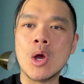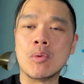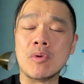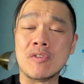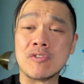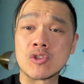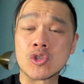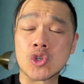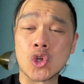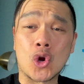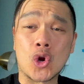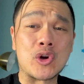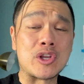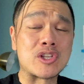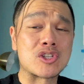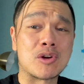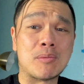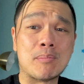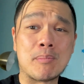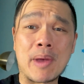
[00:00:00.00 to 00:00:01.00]
with
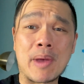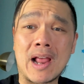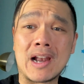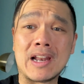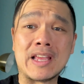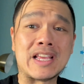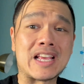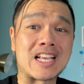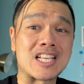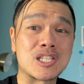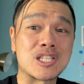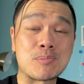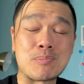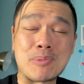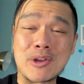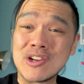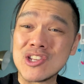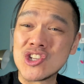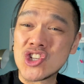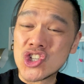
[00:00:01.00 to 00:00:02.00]
stories, compelling
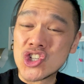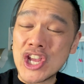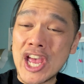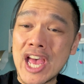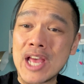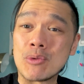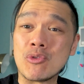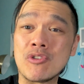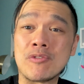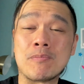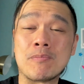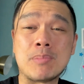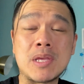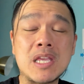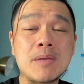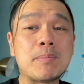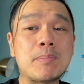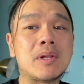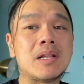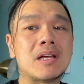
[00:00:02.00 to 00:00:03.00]
experience shared with
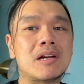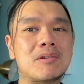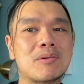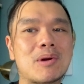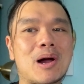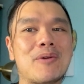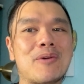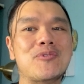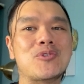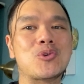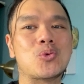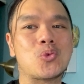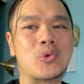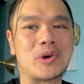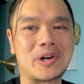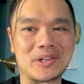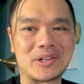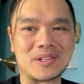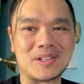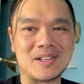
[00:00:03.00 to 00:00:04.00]
people around the
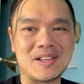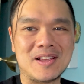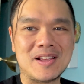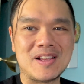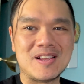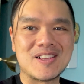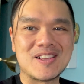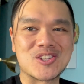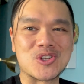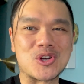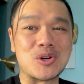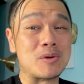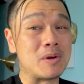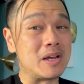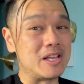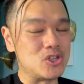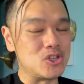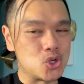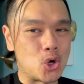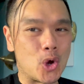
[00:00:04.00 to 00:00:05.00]
world. So
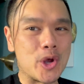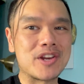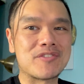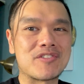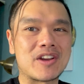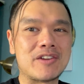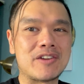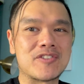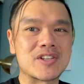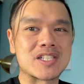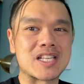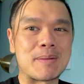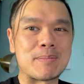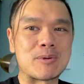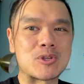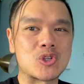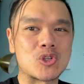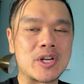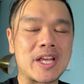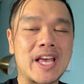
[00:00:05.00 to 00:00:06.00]
enjoy the very first
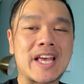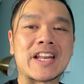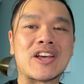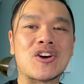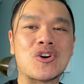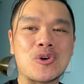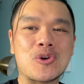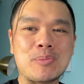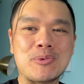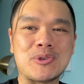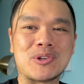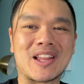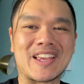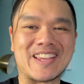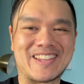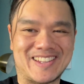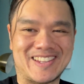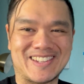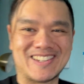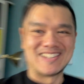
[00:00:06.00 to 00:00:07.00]
episode and I hope you
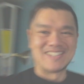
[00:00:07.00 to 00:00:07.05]
like it.